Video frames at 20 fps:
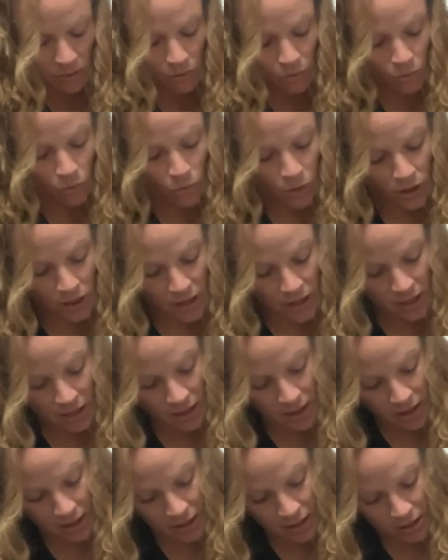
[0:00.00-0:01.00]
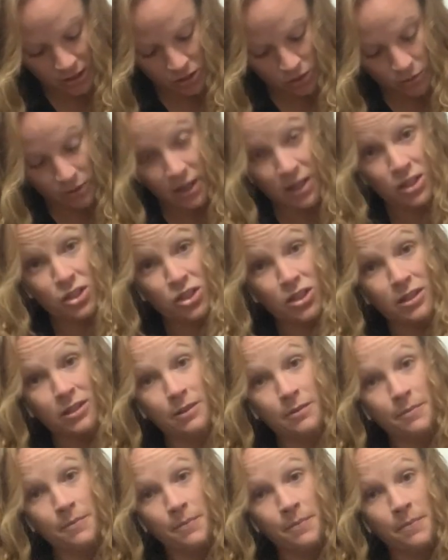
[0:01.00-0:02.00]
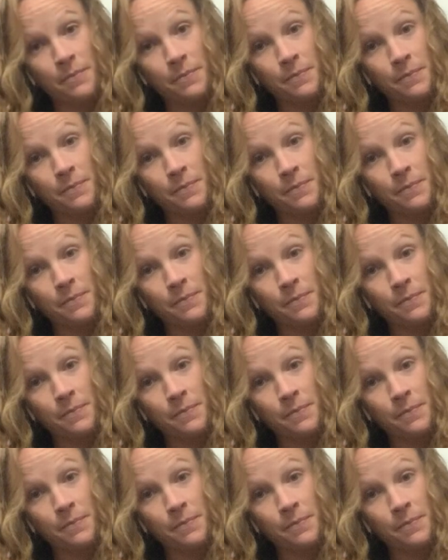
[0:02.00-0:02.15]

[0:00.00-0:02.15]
work it in that direction